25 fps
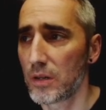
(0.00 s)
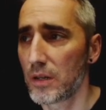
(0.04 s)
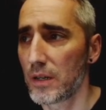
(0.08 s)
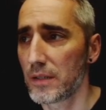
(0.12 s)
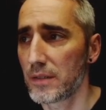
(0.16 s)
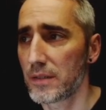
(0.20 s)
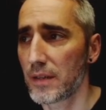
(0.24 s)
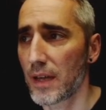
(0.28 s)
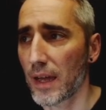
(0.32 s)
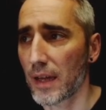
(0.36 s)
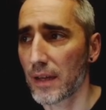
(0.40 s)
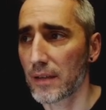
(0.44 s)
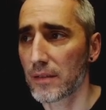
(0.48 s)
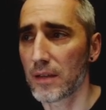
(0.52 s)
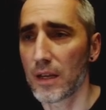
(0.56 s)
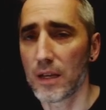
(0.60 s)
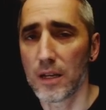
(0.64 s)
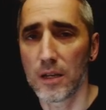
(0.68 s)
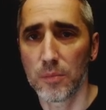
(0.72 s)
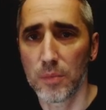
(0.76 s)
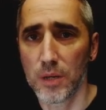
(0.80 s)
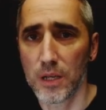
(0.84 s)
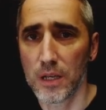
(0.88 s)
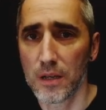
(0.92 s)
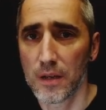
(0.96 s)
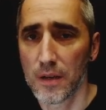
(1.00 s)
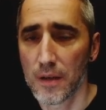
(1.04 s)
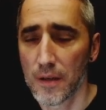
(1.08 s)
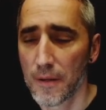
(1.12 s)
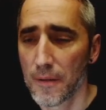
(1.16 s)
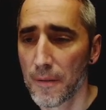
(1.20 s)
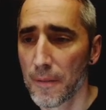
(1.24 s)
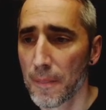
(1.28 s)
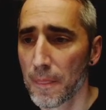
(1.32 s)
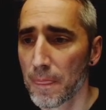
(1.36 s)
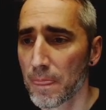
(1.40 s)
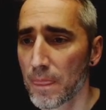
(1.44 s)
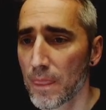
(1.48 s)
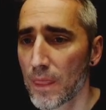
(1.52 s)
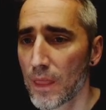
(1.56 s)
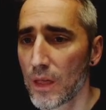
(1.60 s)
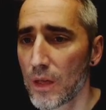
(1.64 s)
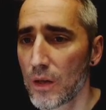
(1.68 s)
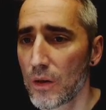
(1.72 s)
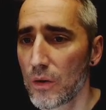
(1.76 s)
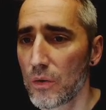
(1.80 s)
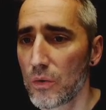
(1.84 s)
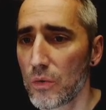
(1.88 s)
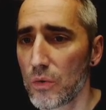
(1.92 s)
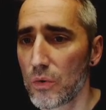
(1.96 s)
attack the enemy,
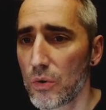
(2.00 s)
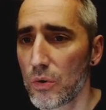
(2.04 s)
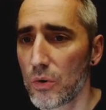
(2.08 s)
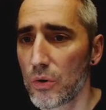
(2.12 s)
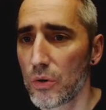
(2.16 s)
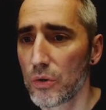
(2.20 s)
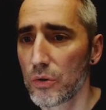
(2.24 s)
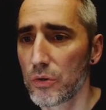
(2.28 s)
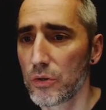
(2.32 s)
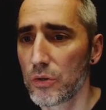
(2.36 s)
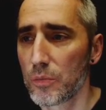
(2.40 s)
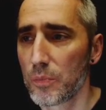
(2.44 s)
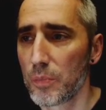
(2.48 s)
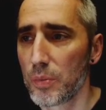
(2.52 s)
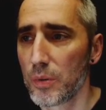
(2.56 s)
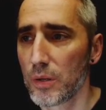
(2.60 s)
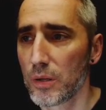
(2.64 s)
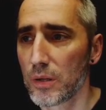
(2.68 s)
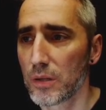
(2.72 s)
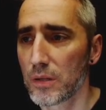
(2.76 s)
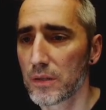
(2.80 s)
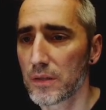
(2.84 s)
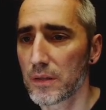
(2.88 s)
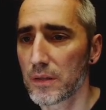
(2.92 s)
or you build